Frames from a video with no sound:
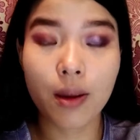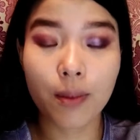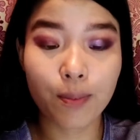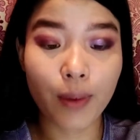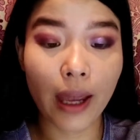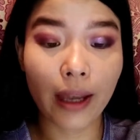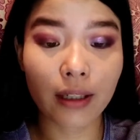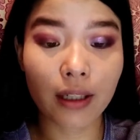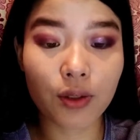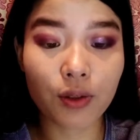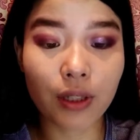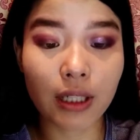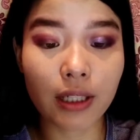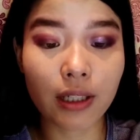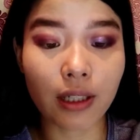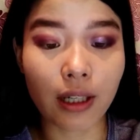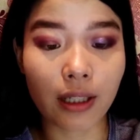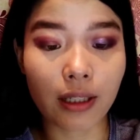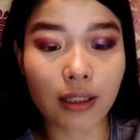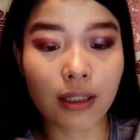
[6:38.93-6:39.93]
Pack it really
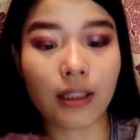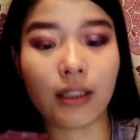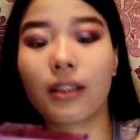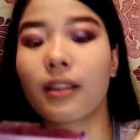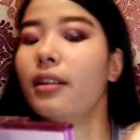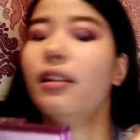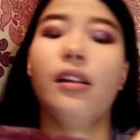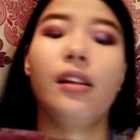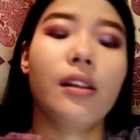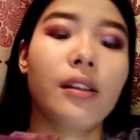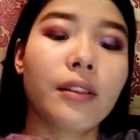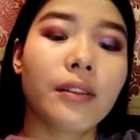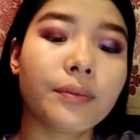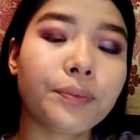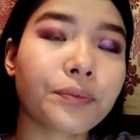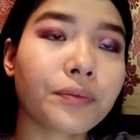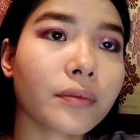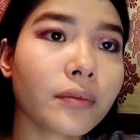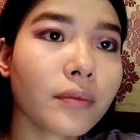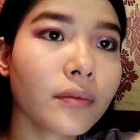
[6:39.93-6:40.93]
nicely,
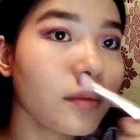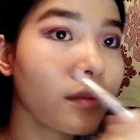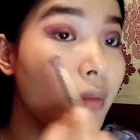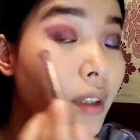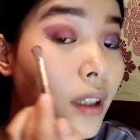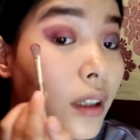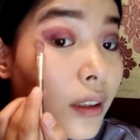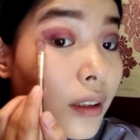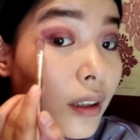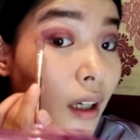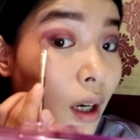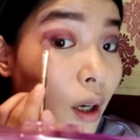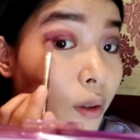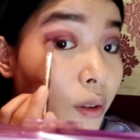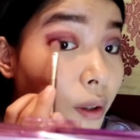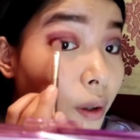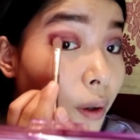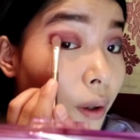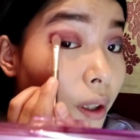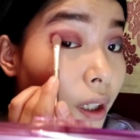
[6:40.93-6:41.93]
and the
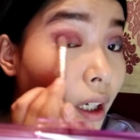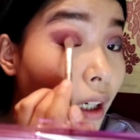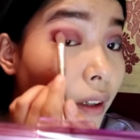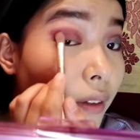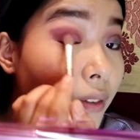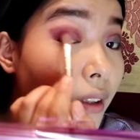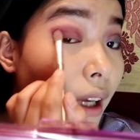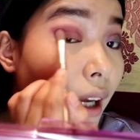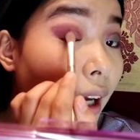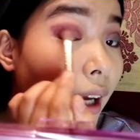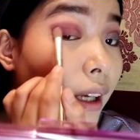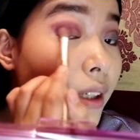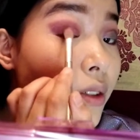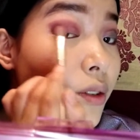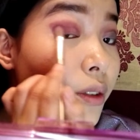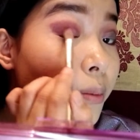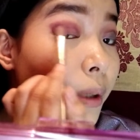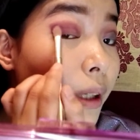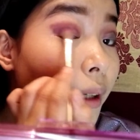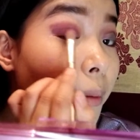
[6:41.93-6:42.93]
outer corner of the eye
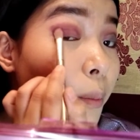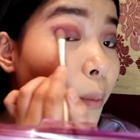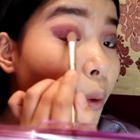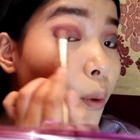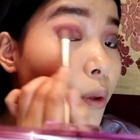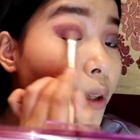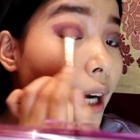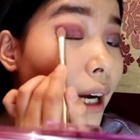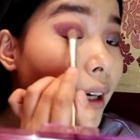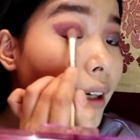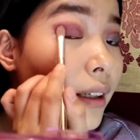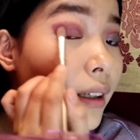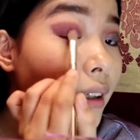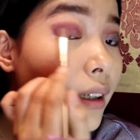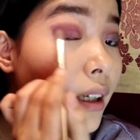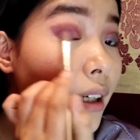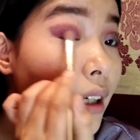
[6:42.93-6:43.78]
should be more darker.